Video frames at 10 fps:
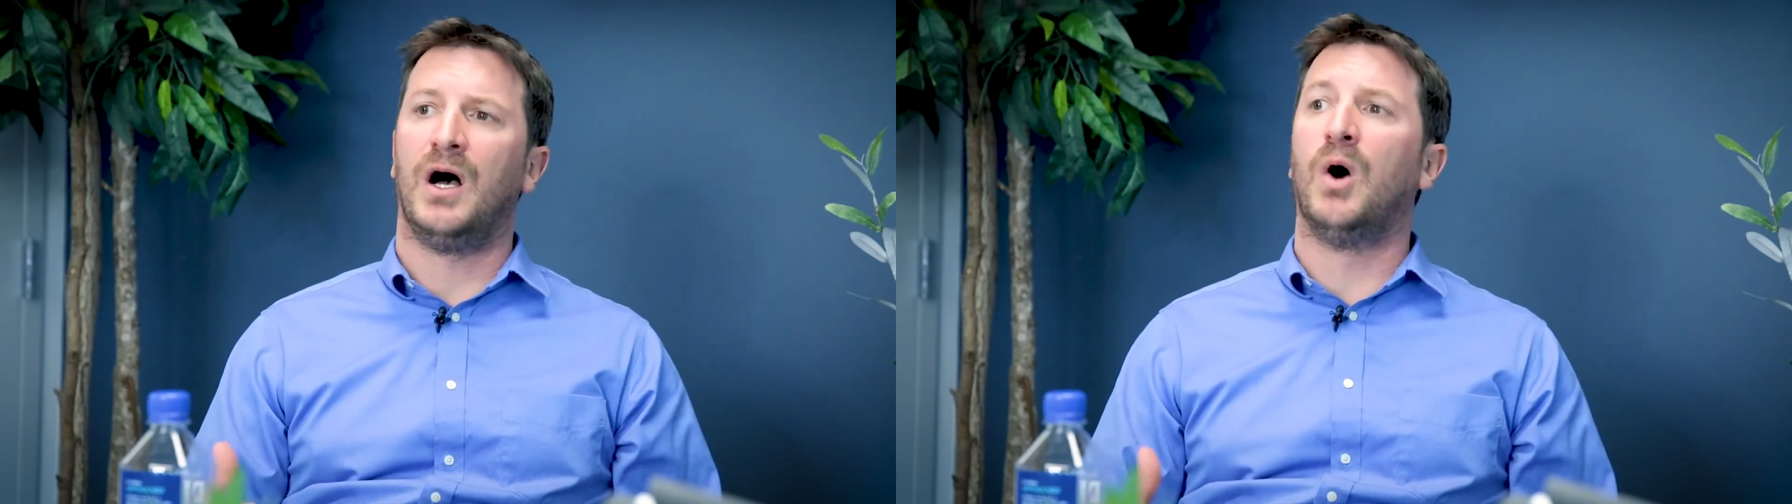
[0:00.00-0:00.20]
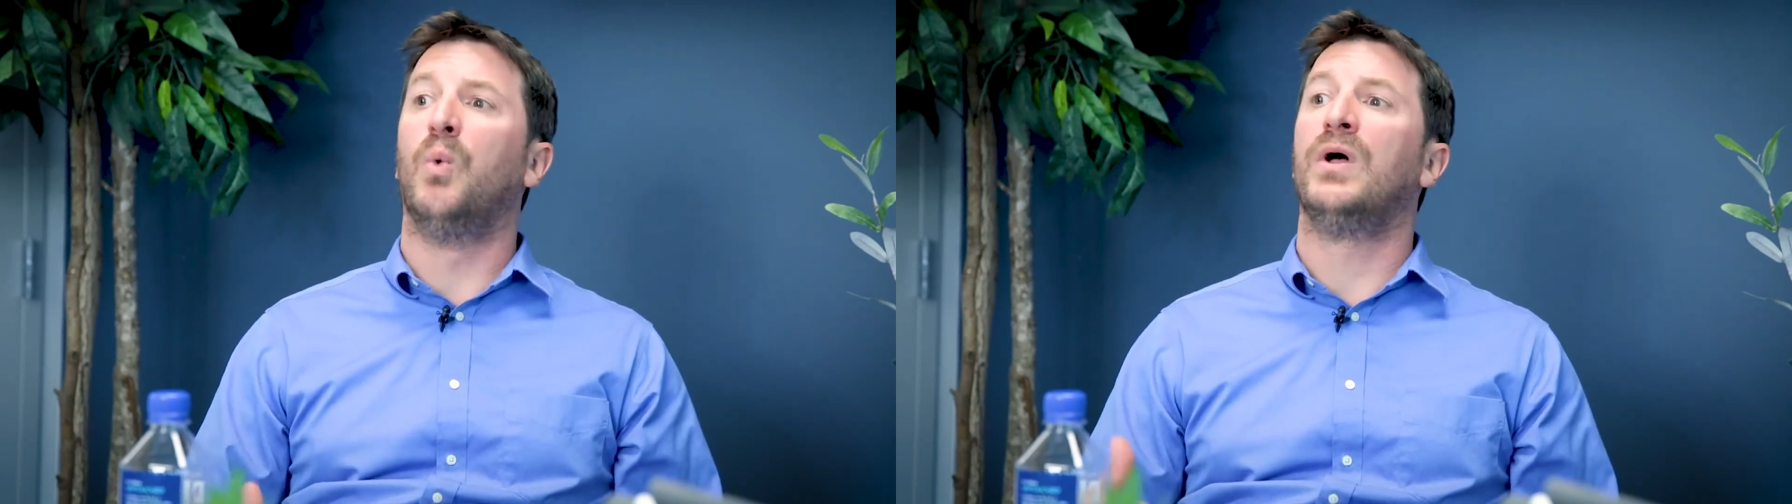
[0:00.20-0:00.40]

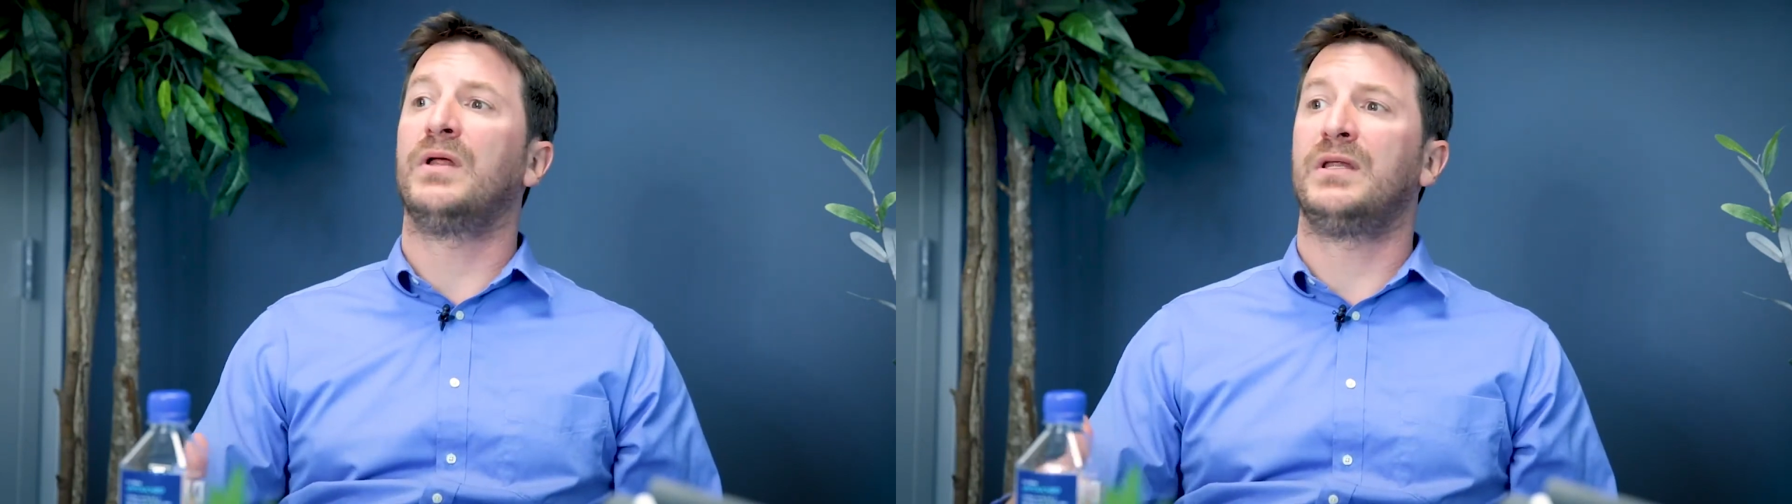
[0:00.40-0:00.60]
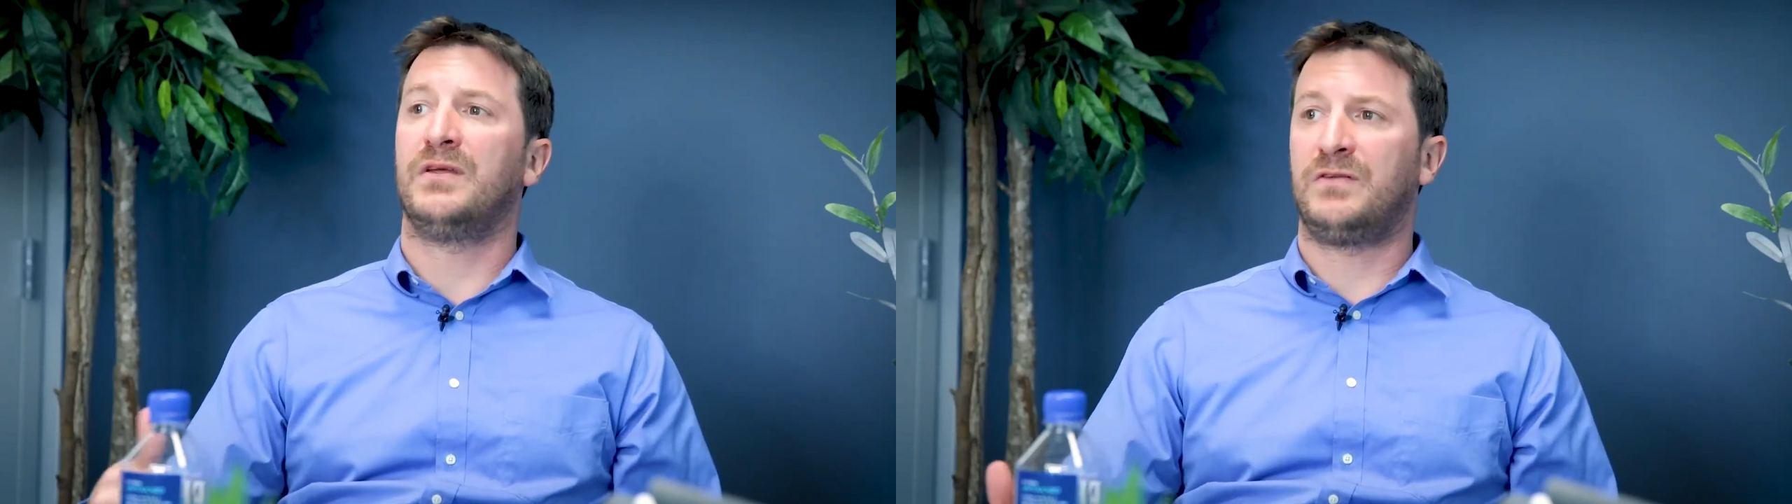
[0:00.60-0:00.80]
A
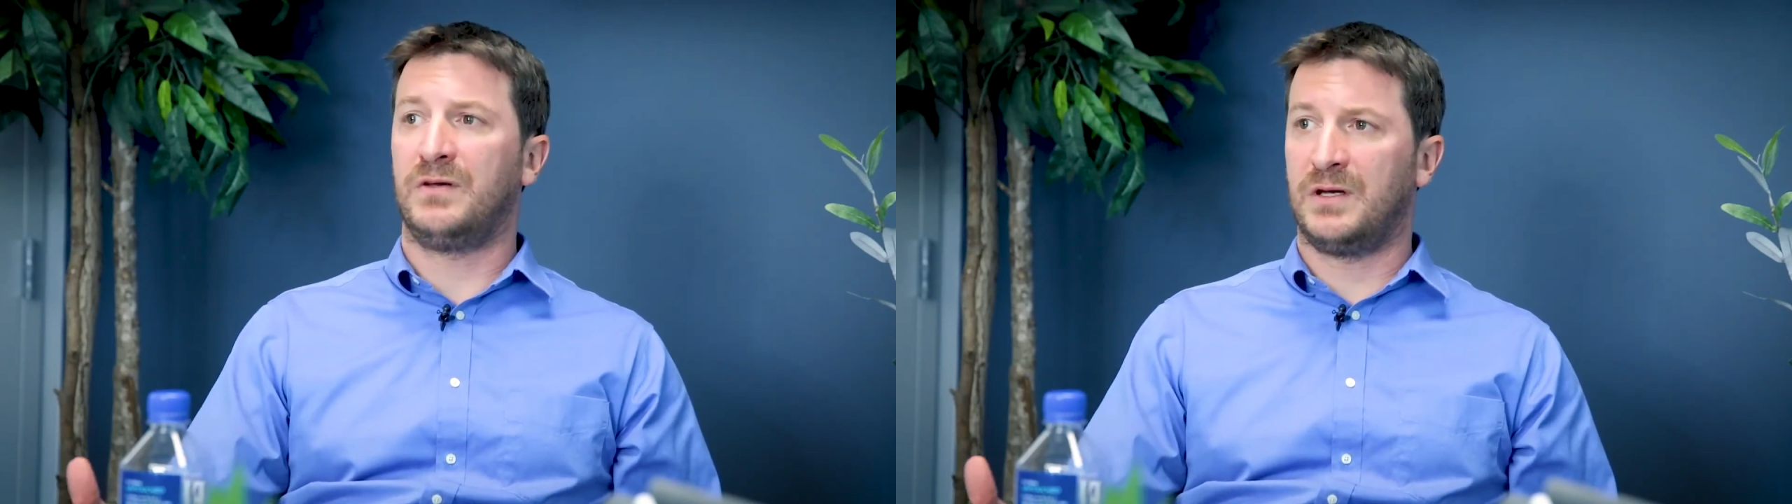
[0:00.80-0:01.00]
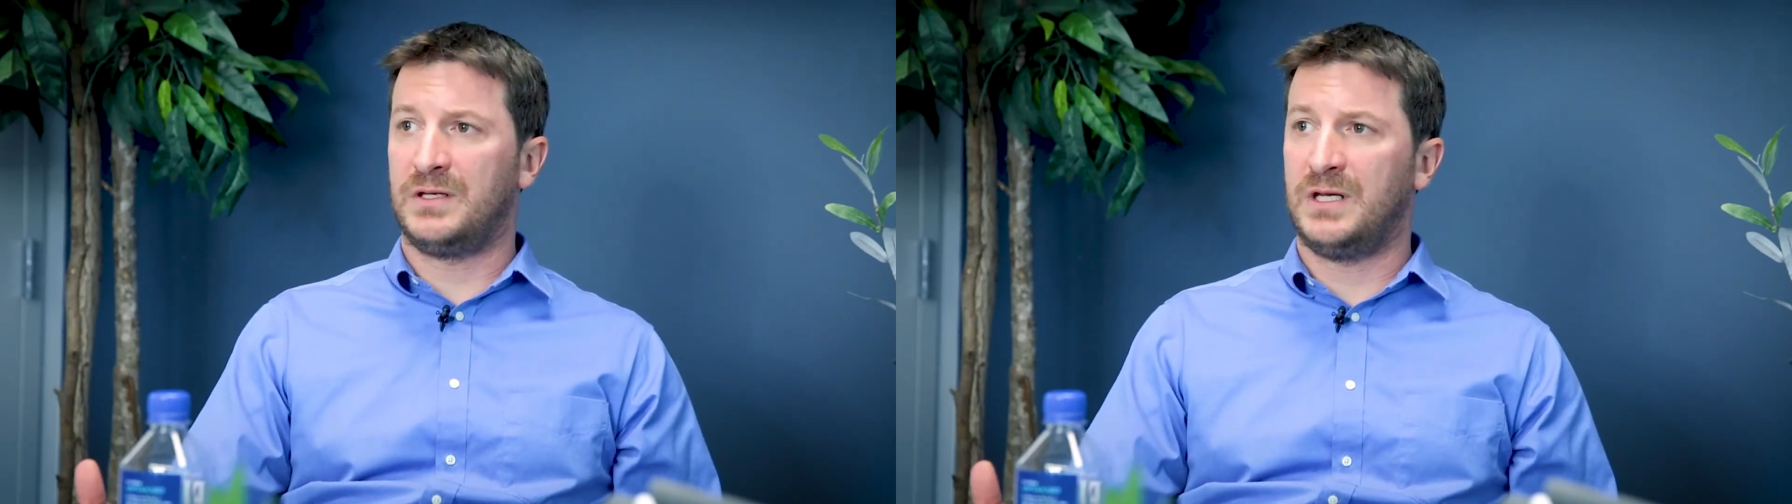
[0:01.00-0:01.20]
willingness to
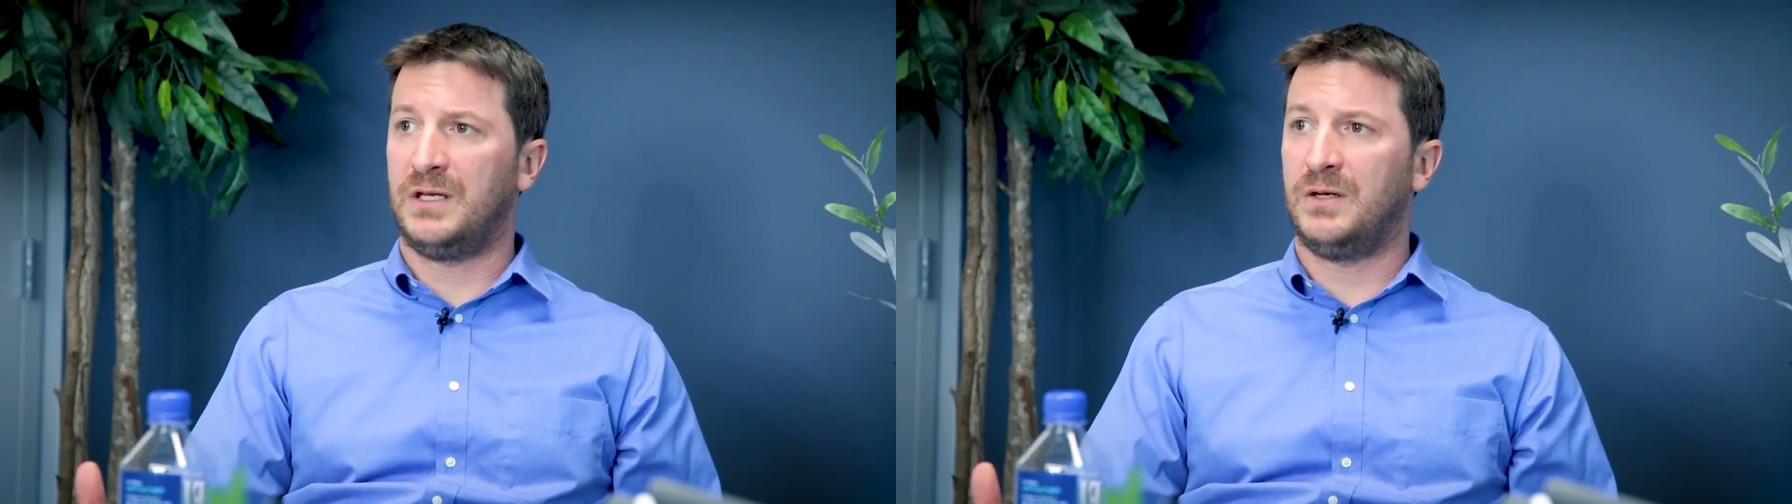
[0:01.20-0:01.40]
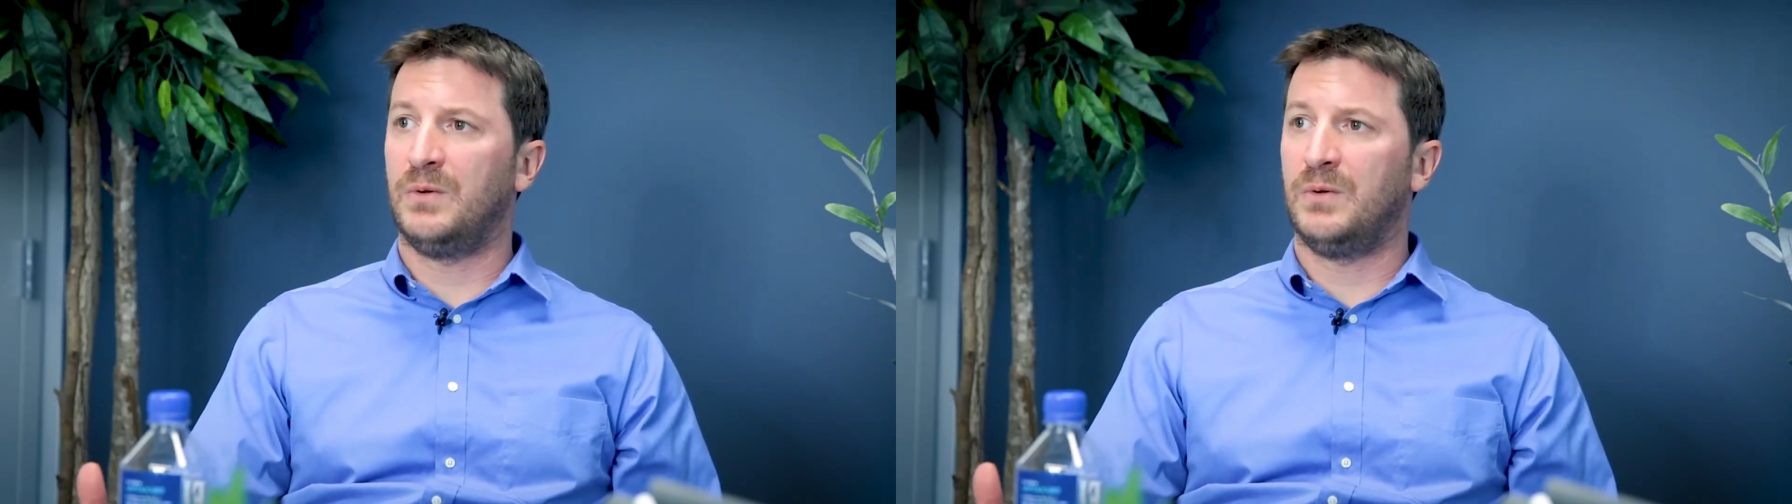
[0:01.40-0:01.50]
continue,